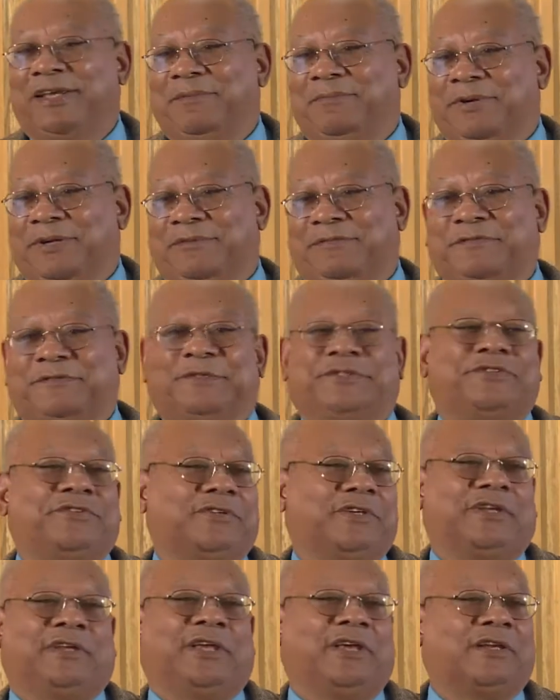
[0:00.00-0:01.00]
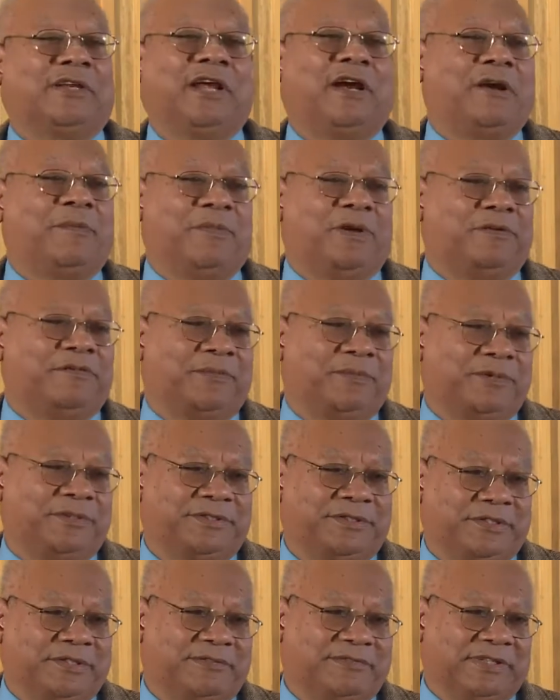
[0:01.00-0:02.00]
But of course, you can get caramel from all
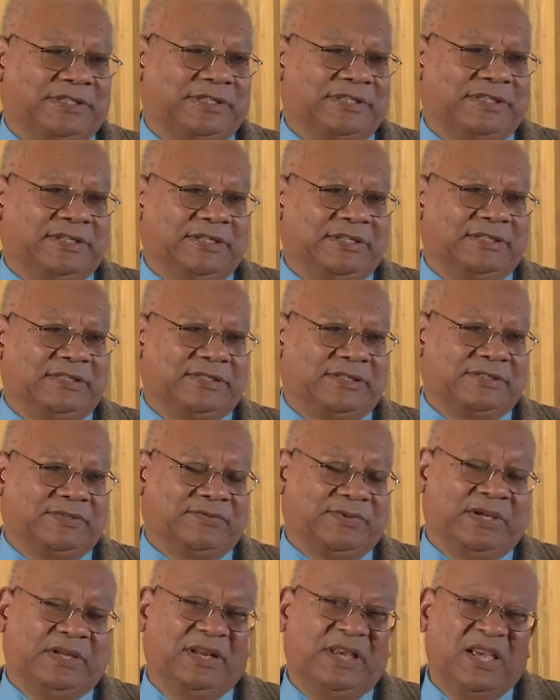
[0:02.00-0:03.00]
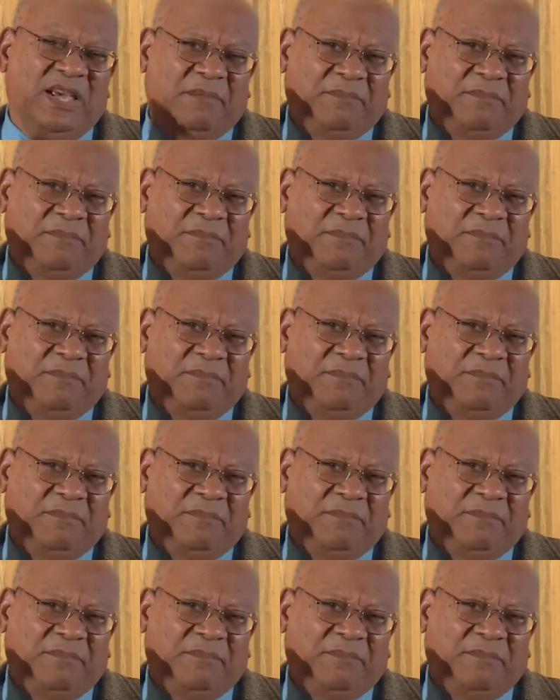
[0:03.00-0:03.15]
sorts of other things as well.